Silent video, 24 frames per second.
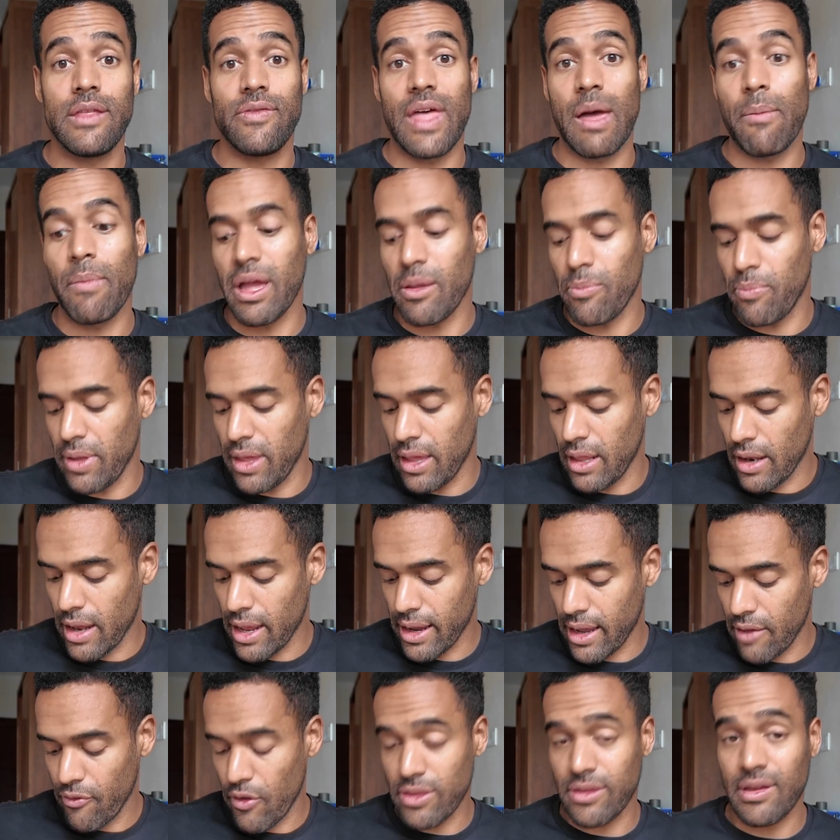That might be
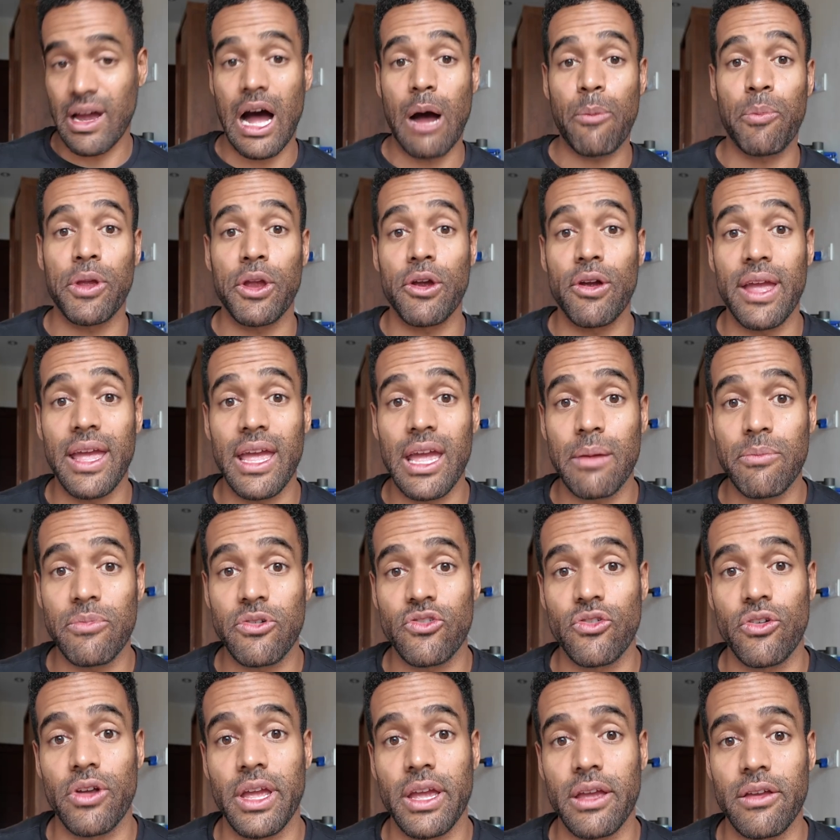like the top of your
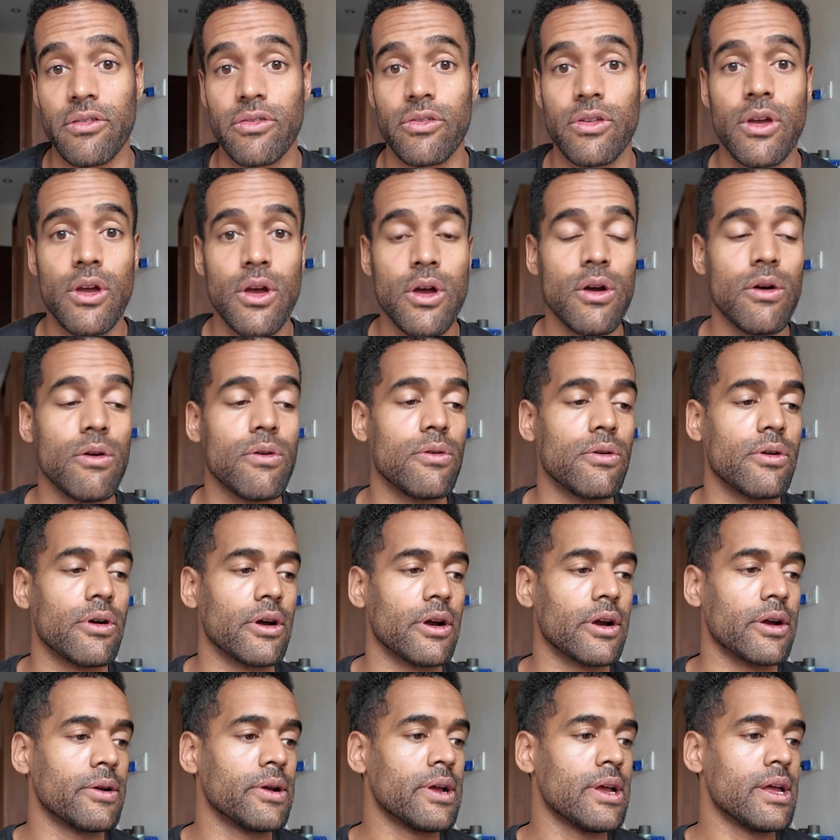hamstrings,
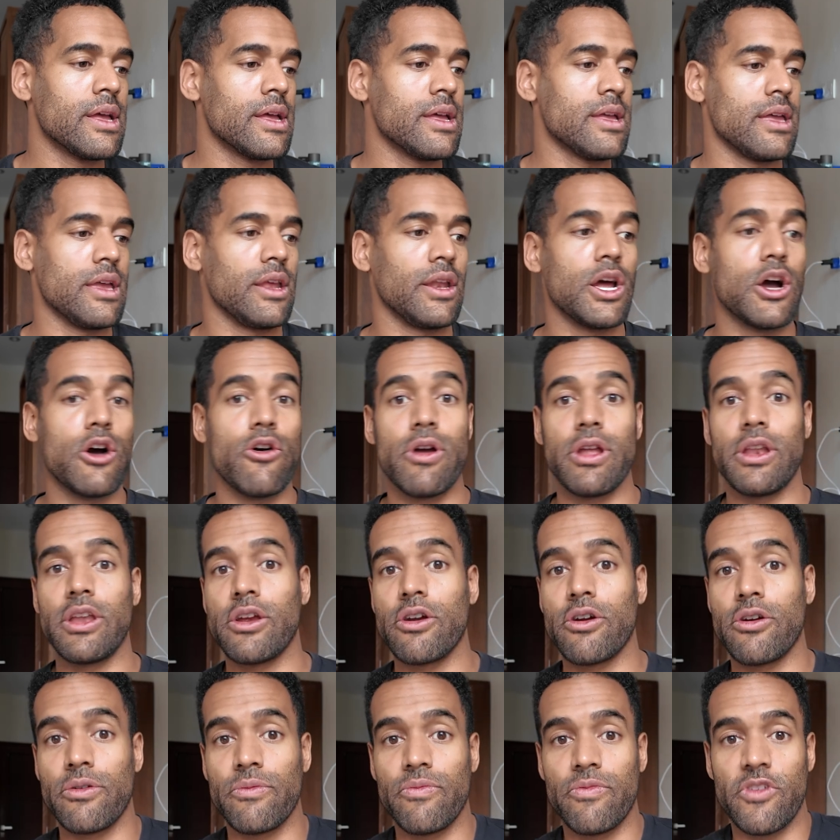or
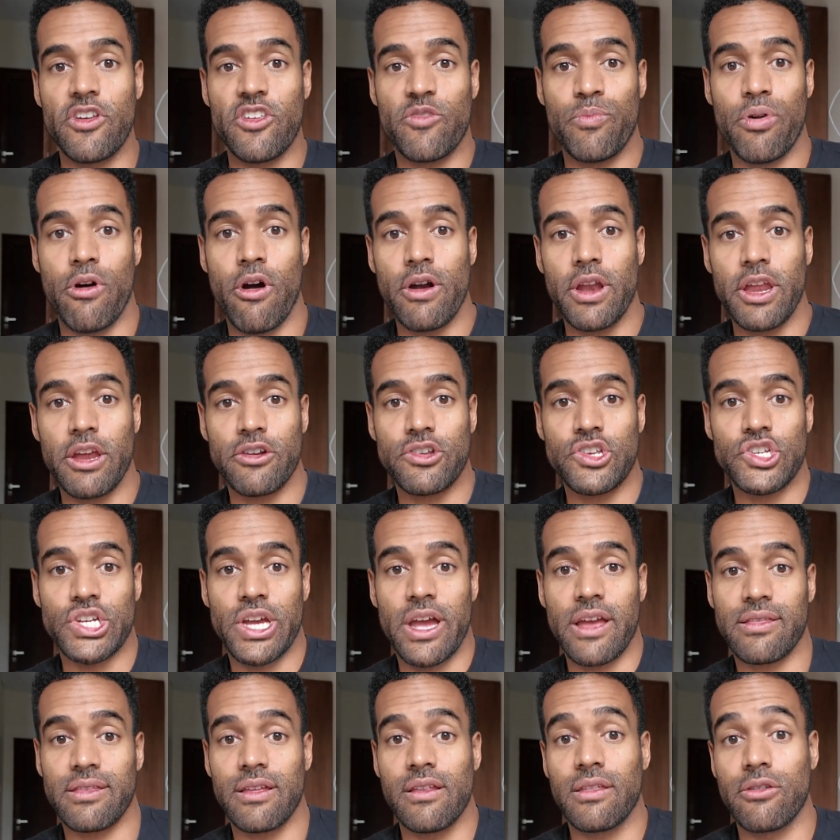in this part of your
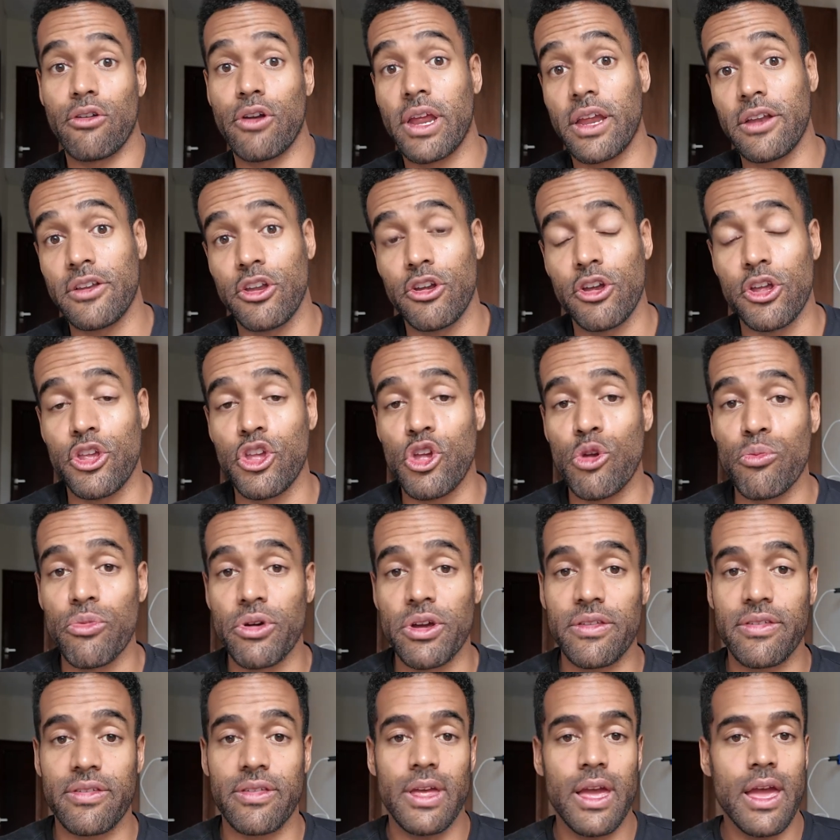chest inserting into your
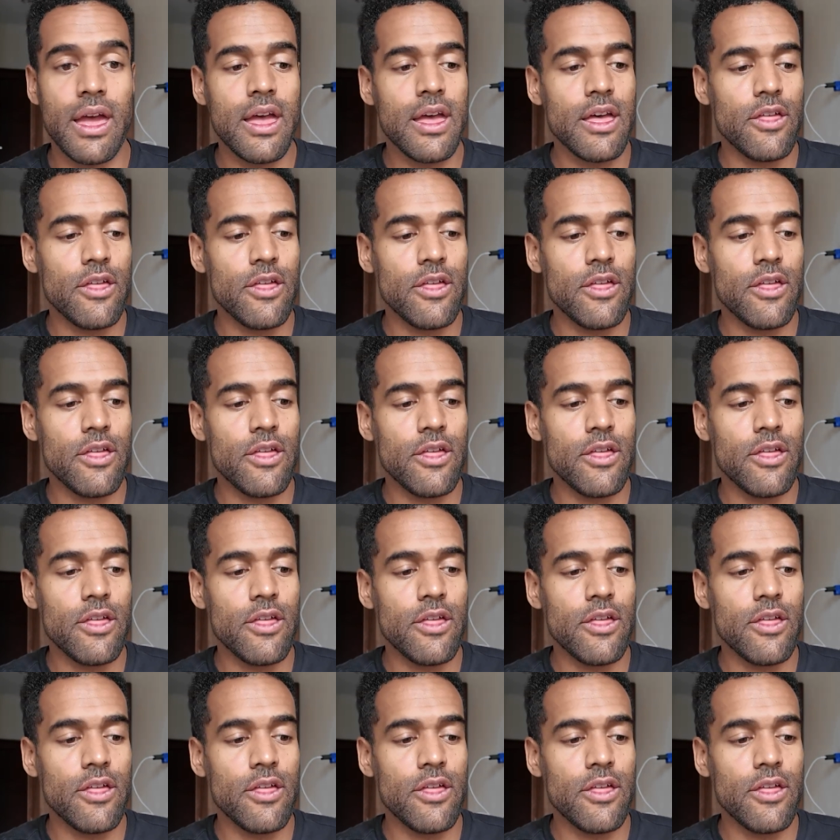humerus.